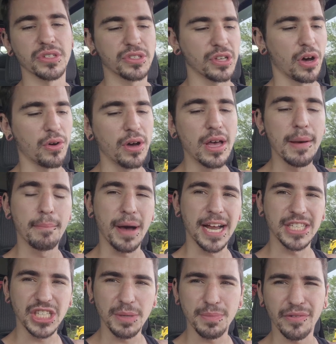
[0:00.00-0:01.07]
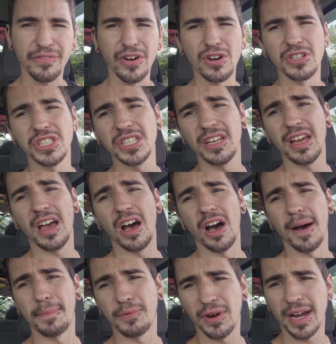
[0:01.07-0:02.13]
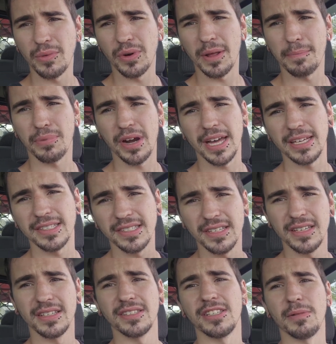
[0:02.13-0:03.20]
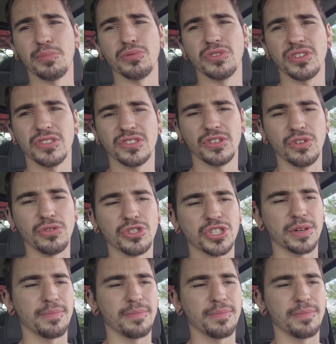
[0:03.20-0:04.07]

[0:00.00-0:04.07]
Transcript: So buy cheap at first, upgrade when it breaks. Simple solution.